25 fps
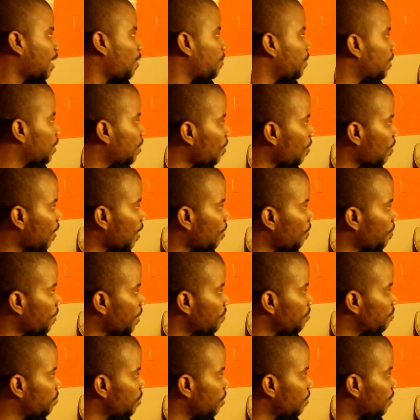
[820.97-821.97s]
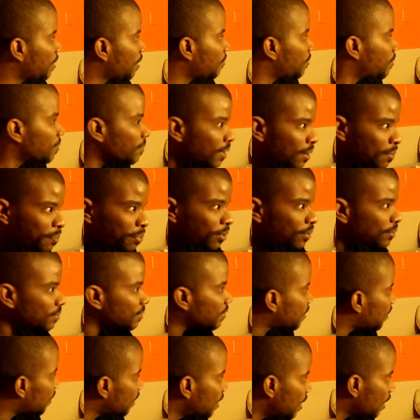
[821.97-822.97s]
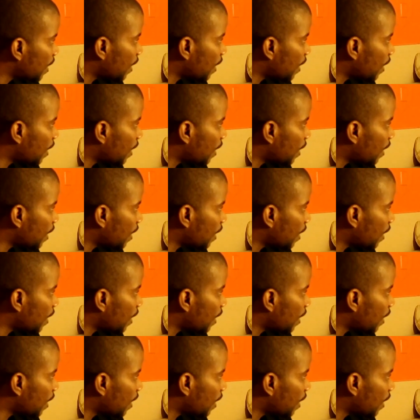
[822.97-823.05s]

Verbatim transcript: I want to go out, but I'm broke. what I'm broke?